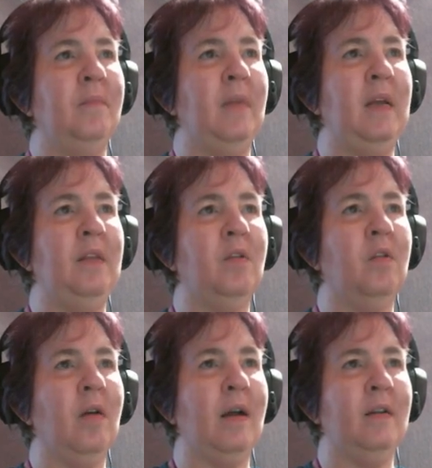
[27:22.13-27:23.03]
either
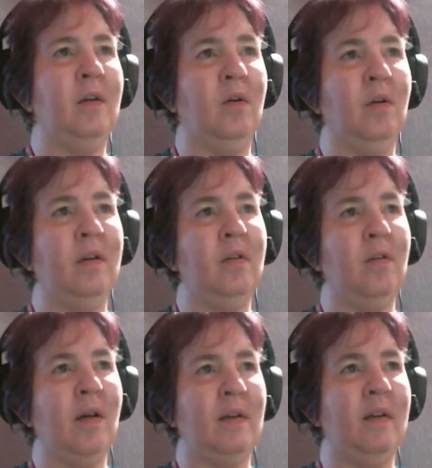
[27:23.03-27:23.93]
correctly or
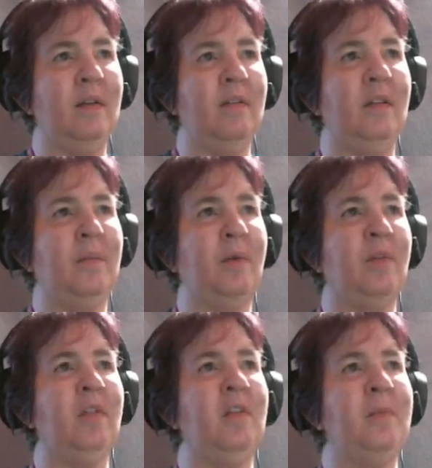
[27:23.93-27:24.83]
incorrectly, both
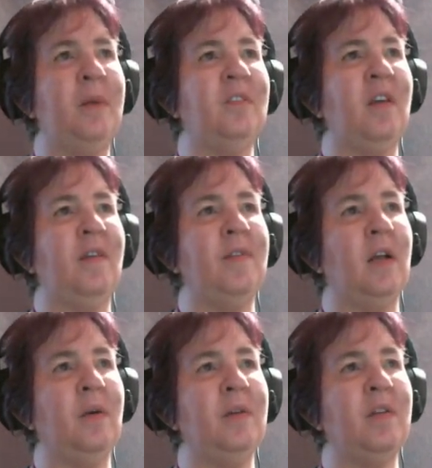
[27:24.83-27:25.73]
of these pieces have
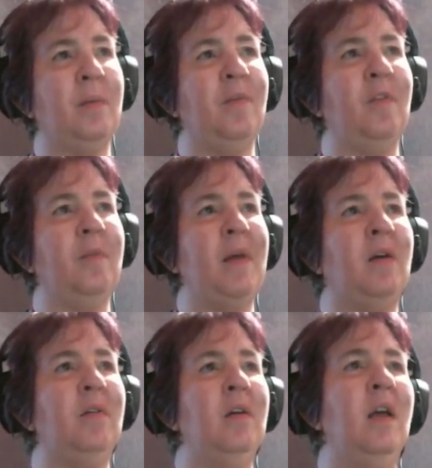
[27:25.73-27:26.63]
yellow on top of them
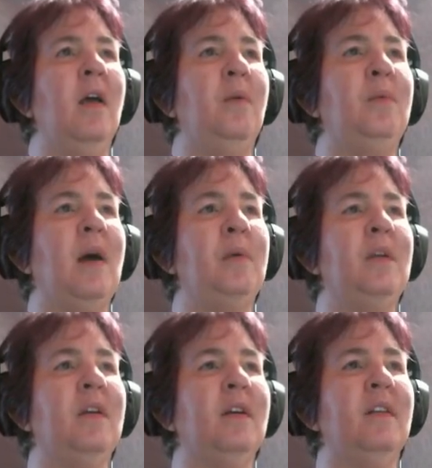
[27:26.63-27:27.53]
now. Now we
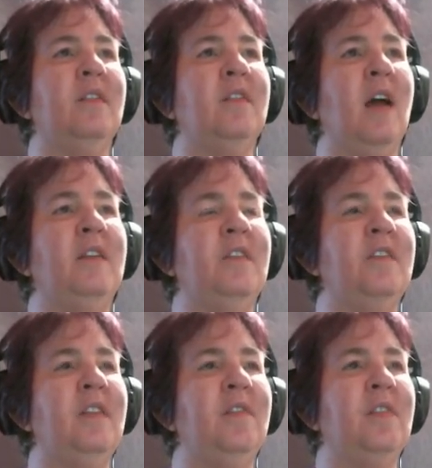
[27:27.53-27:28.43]
look at the sides to
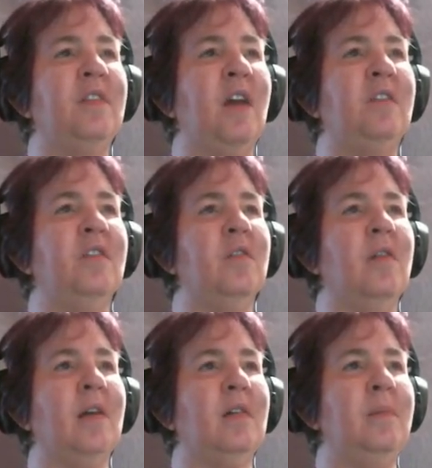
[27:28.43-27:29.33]
see if the sides are
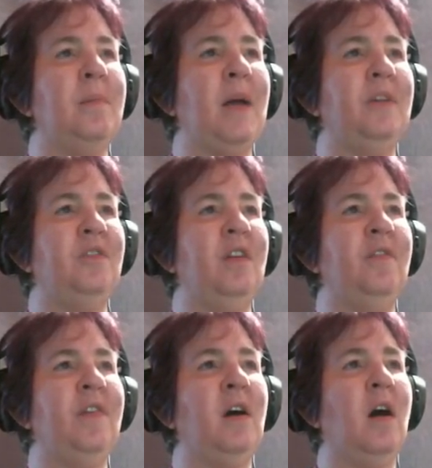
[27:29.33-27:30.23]
correctly matched. If
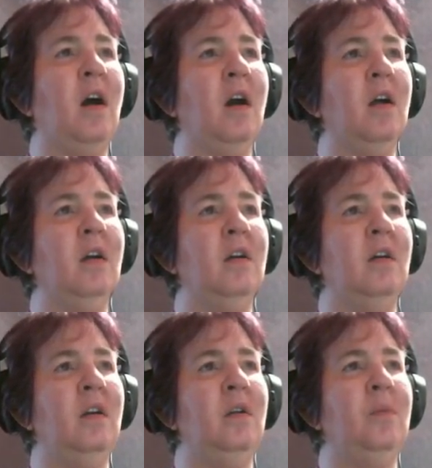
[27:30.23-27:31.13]
they are,
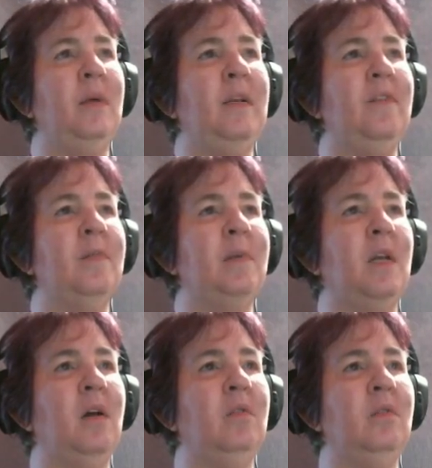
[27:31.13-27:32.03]
we leave them
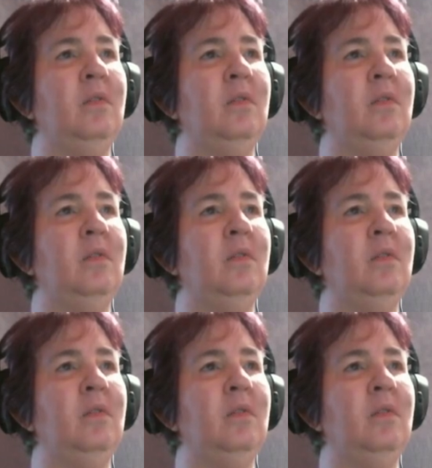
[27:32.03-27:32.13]
alone,